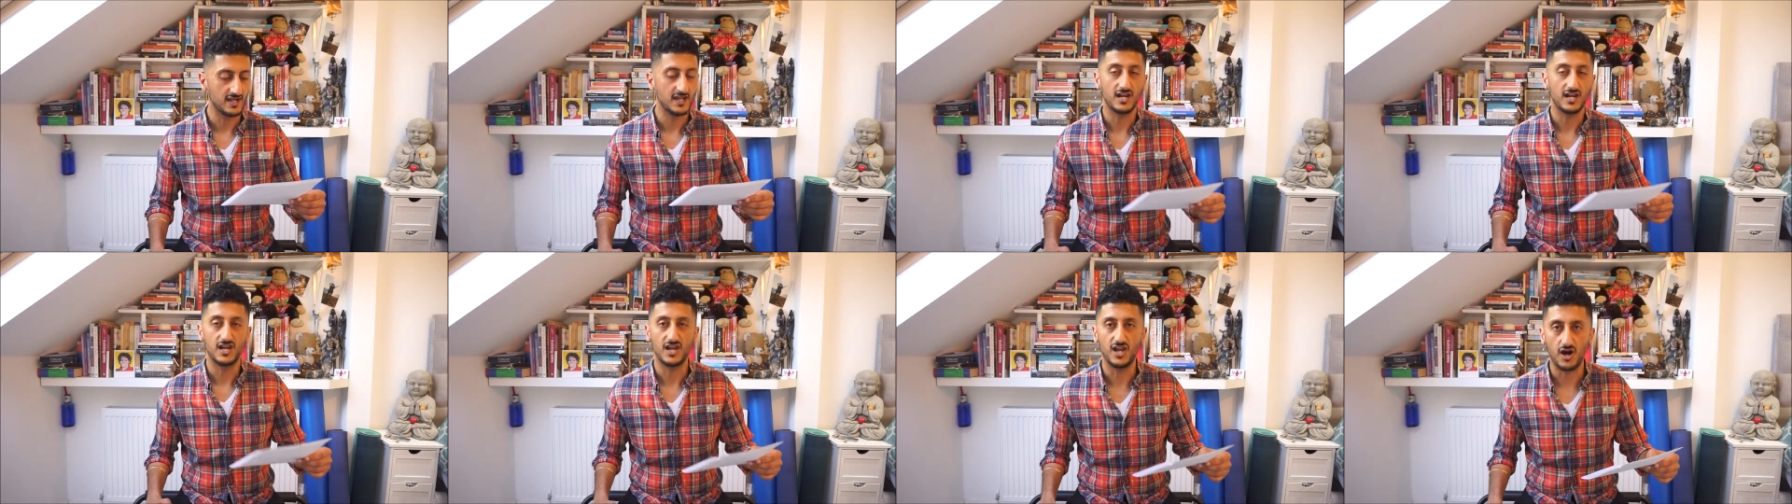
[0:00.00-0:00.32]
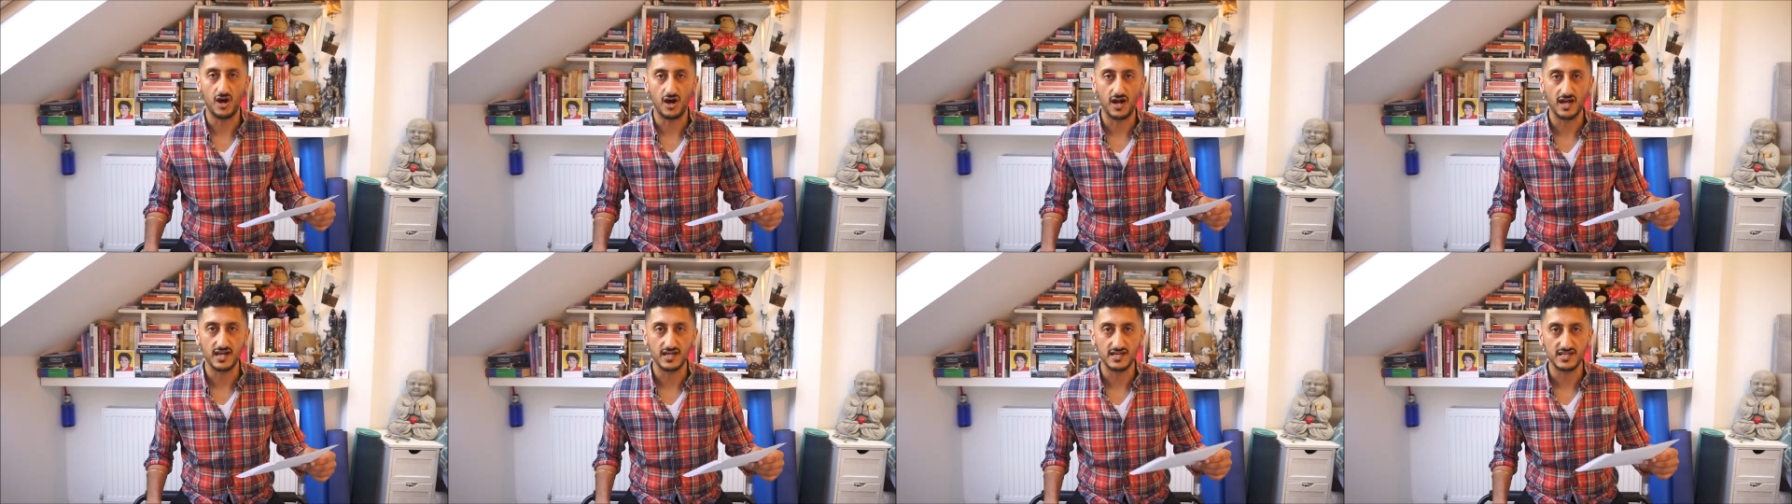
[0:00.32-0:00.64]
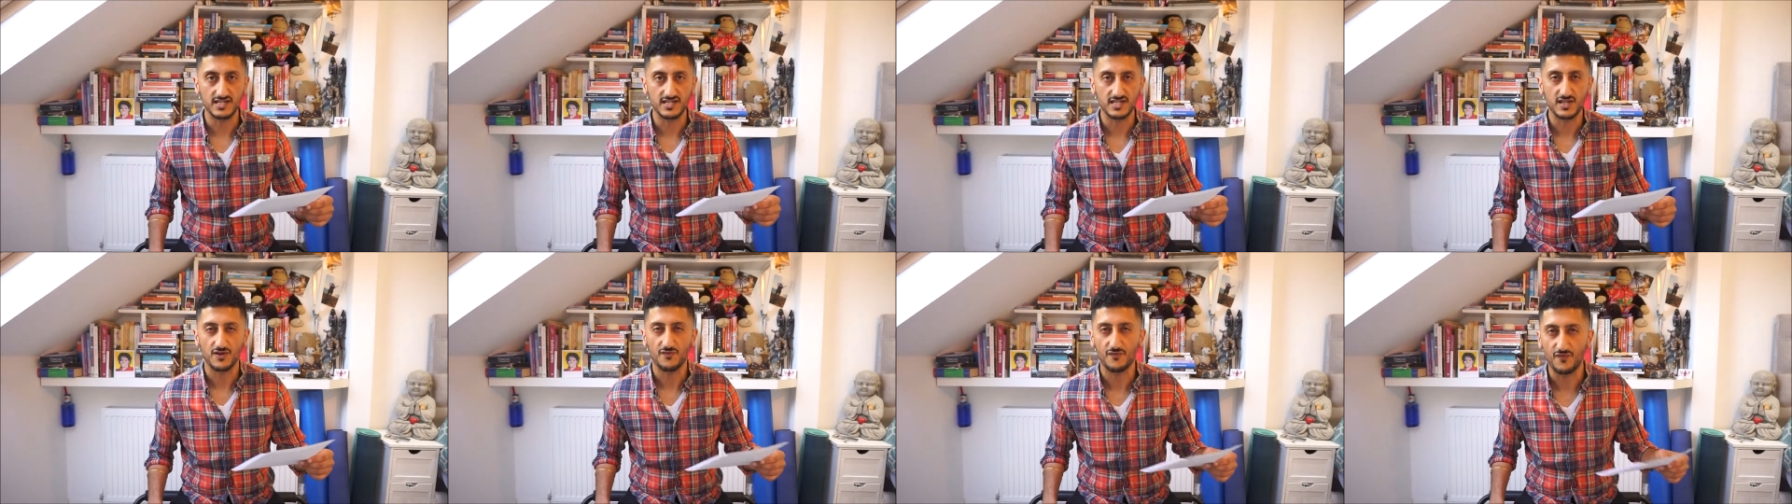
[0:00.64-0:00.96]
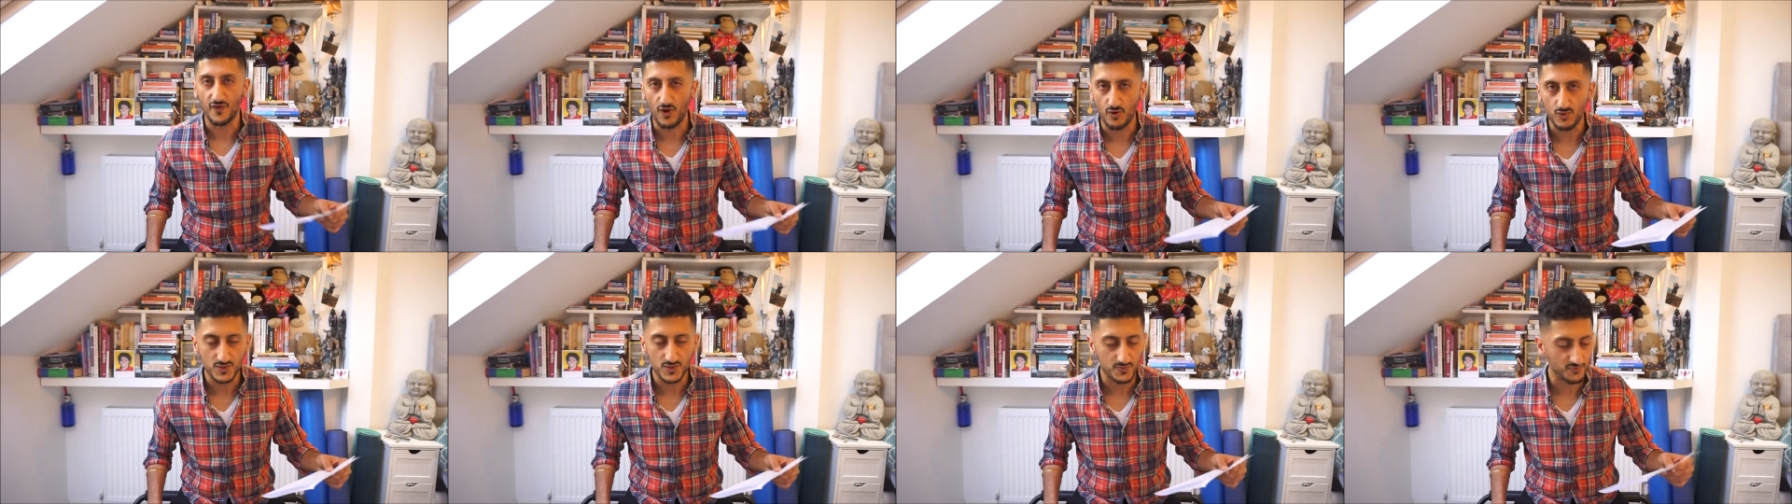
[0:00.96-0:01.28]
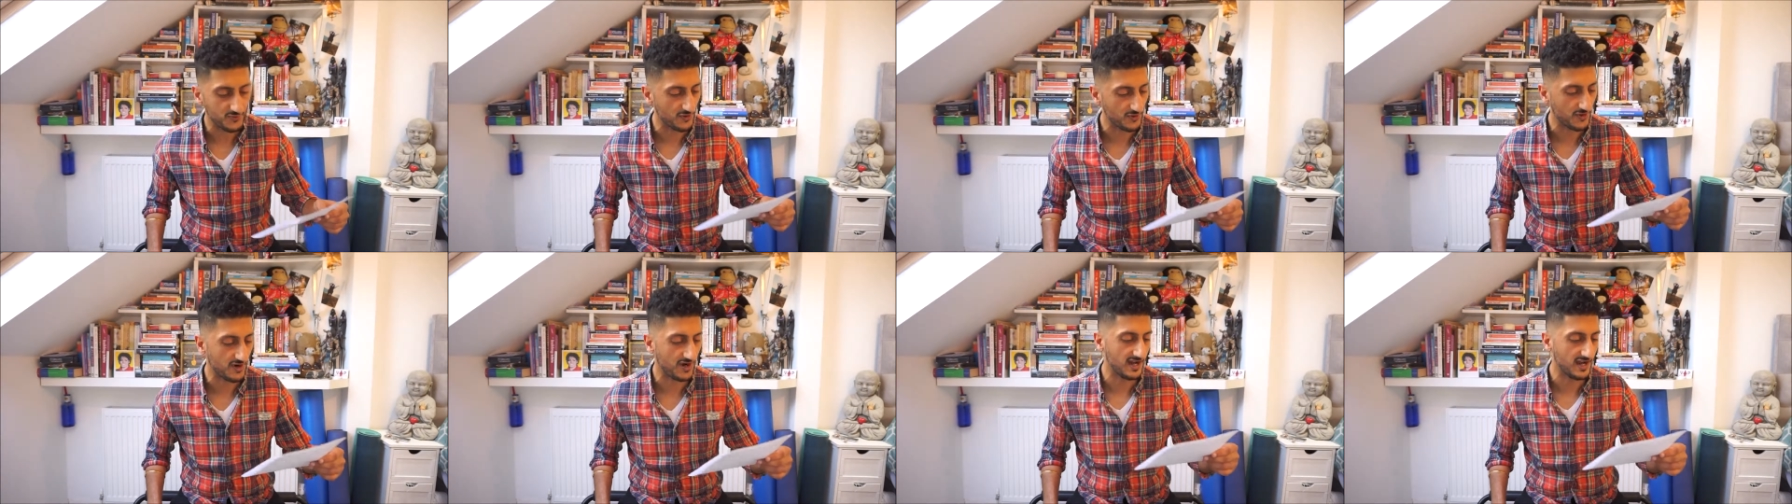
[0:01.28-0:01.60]
lies, false
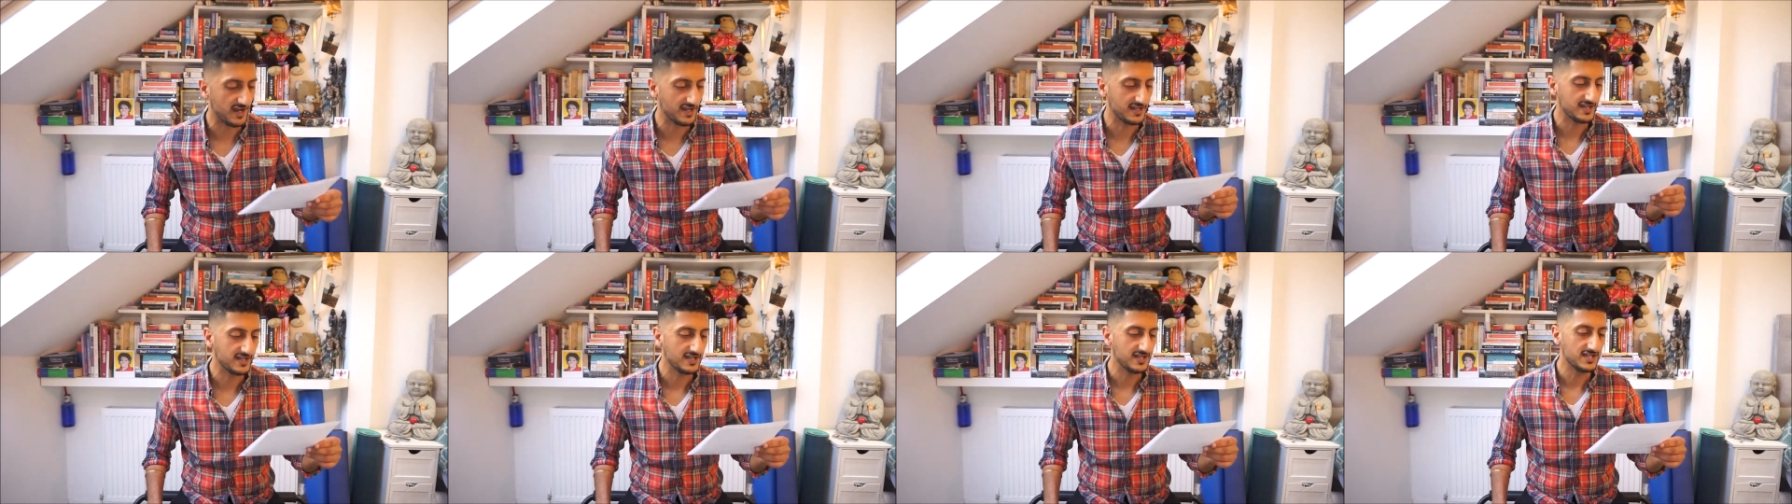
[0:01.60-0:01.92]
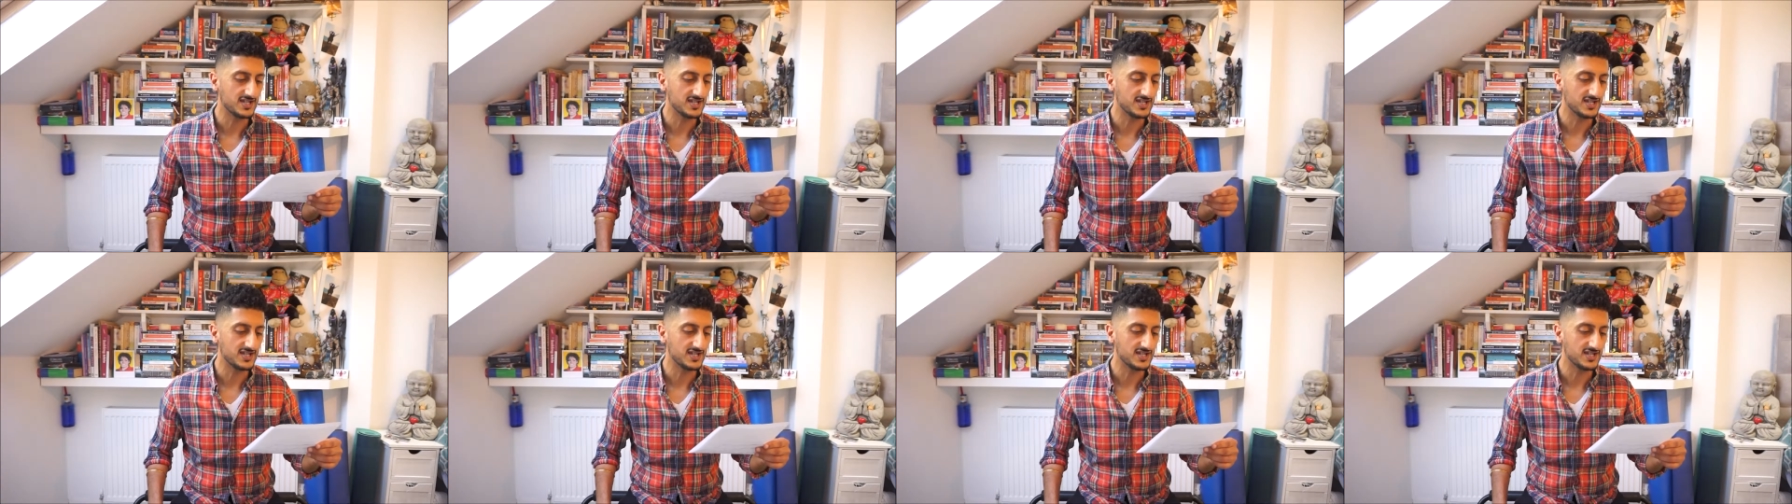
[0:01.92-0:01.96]
pride,